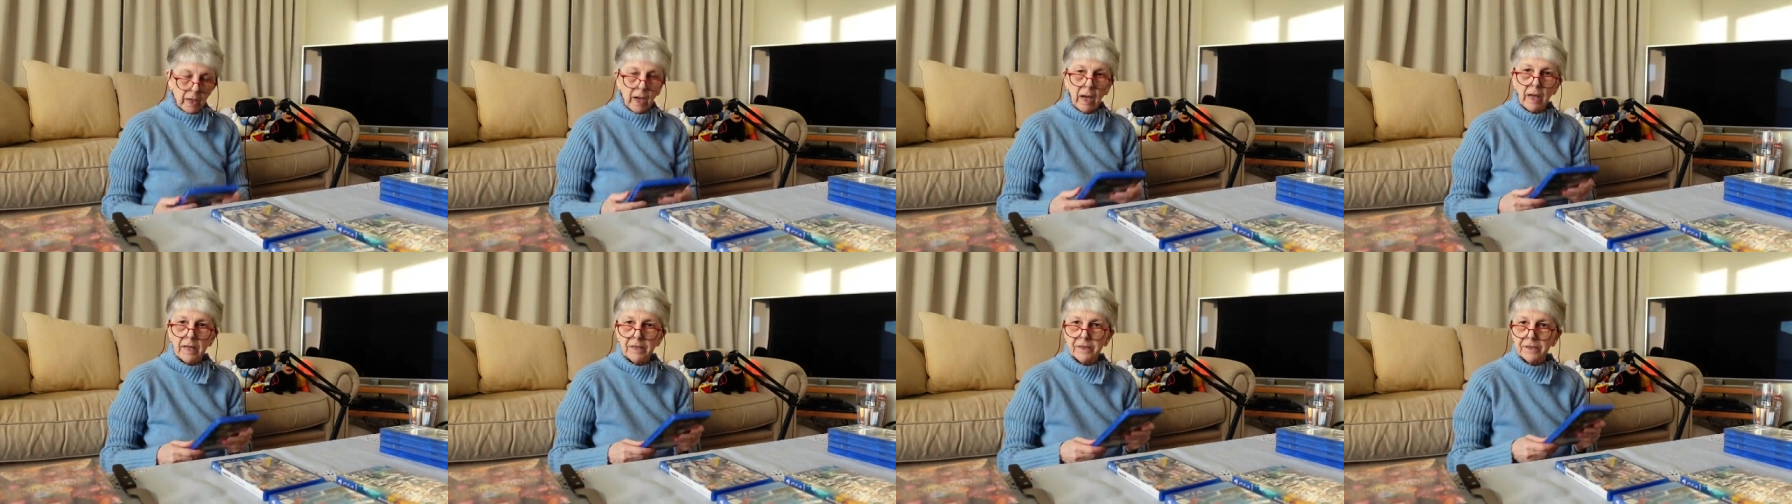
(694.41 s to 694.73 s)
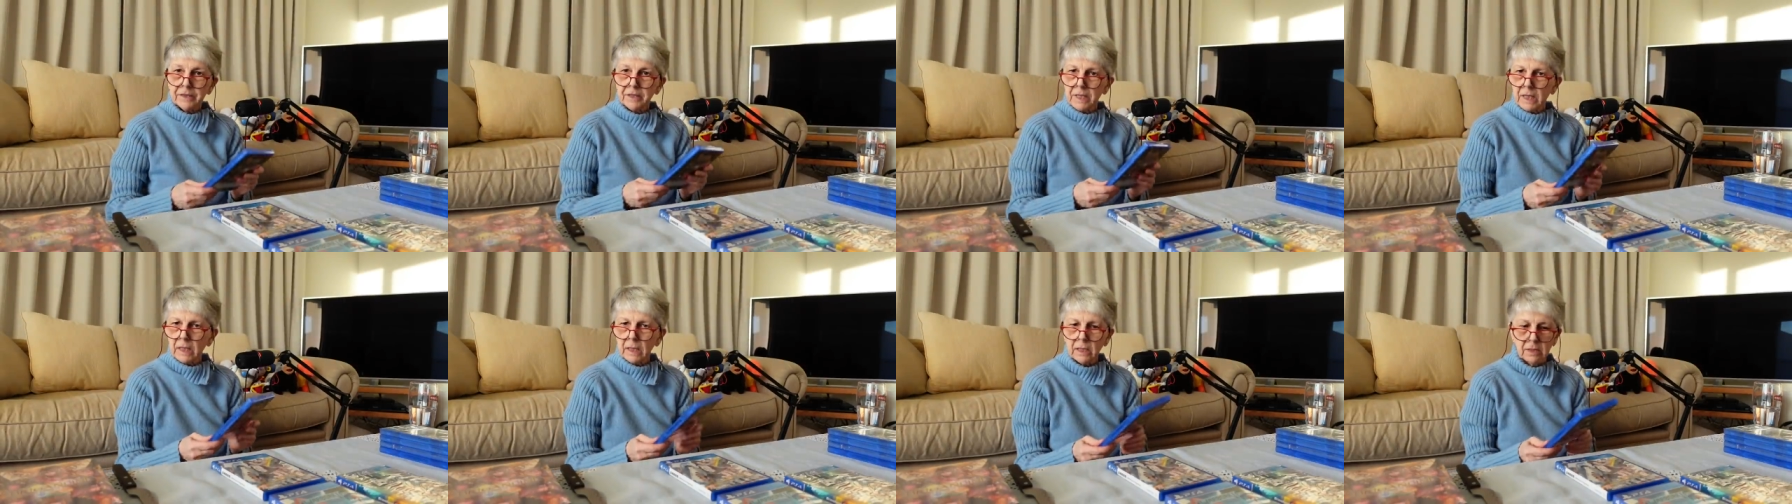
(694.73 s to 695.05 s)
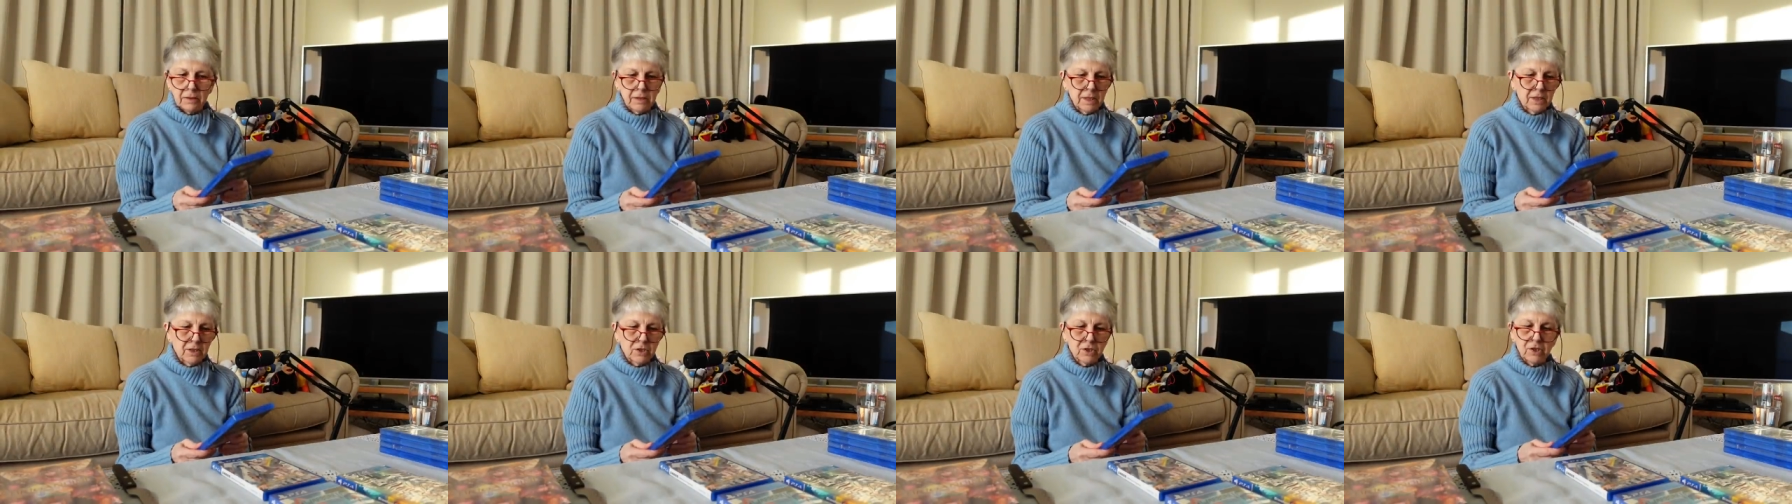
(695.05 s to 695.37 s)
I think
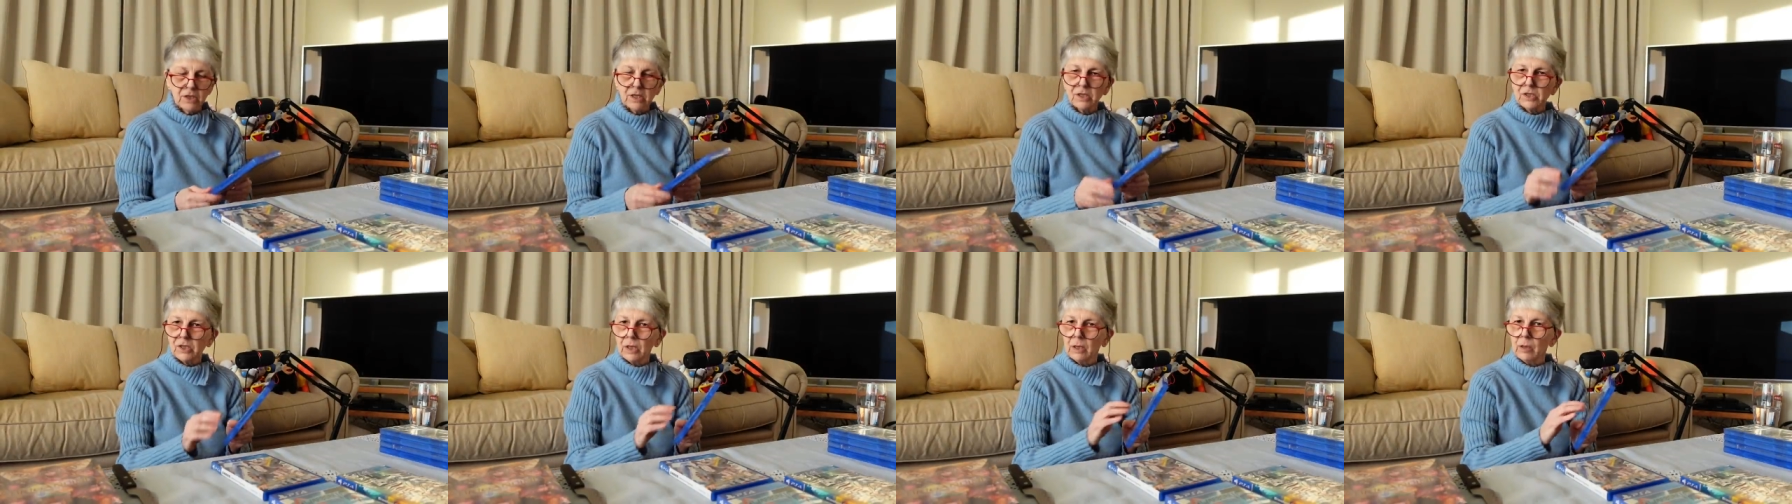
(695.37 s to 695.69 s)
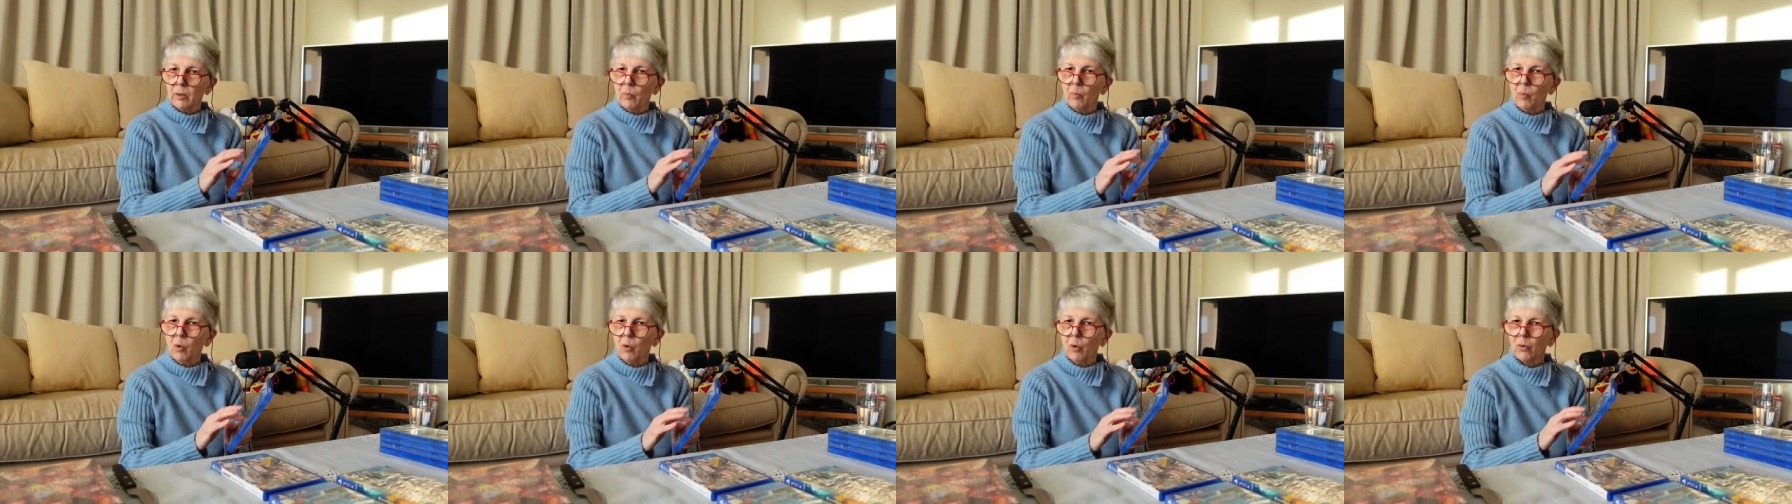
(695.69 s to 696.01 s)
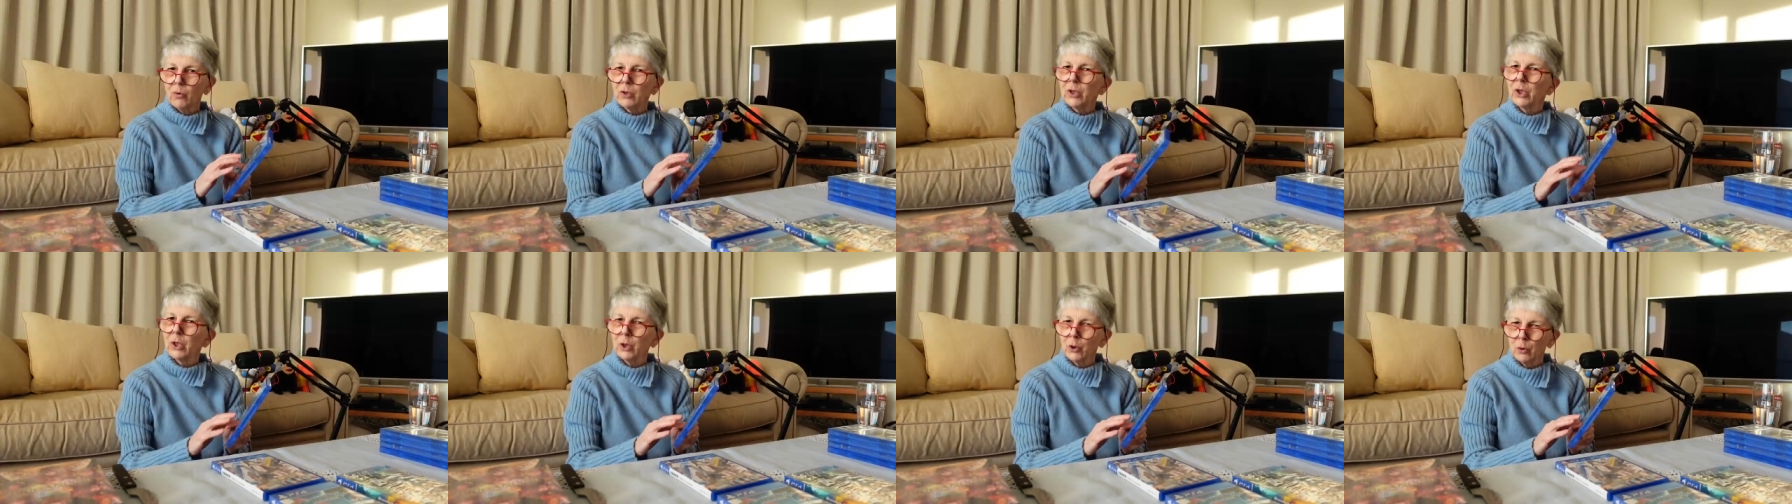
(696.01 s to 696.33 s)
this is in a
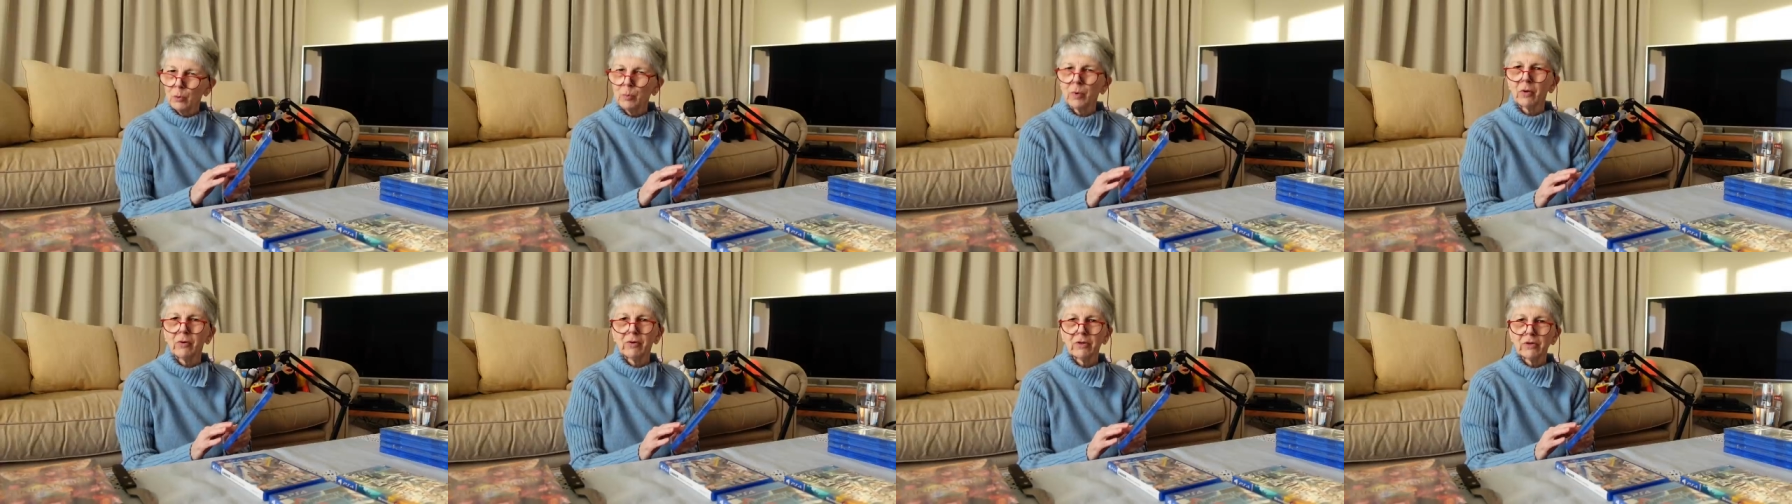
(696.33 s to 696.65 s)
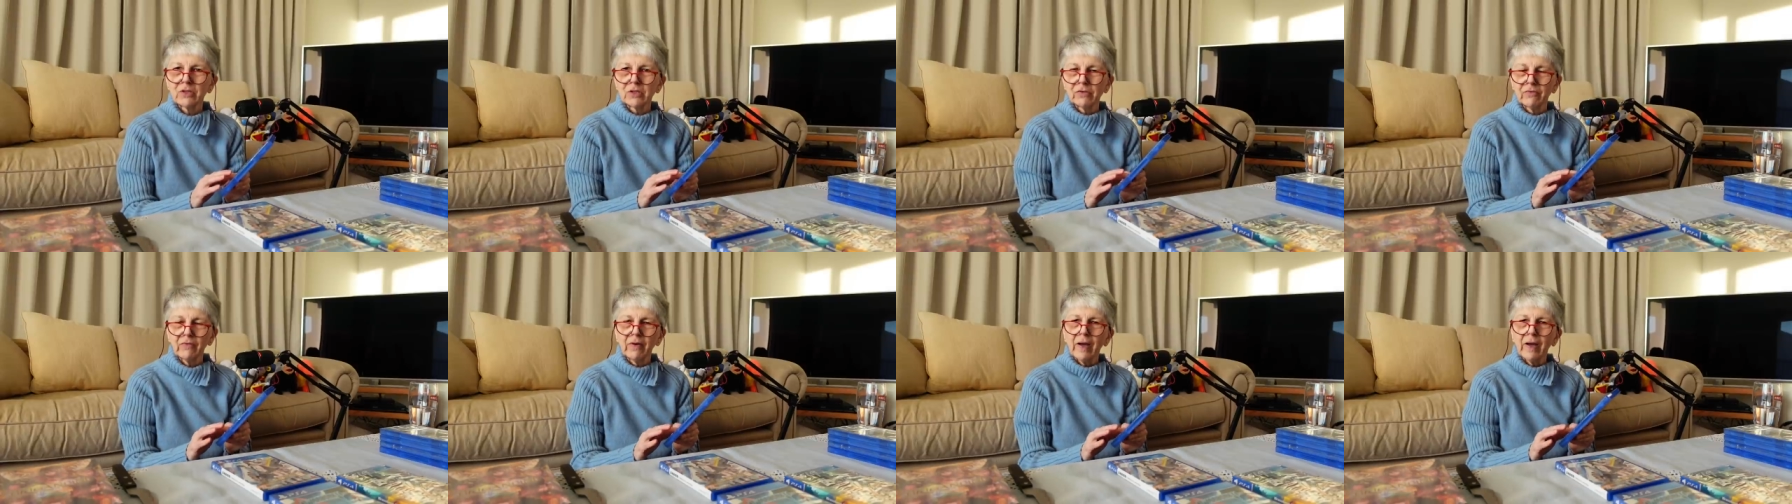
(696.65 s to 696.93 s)
more humorous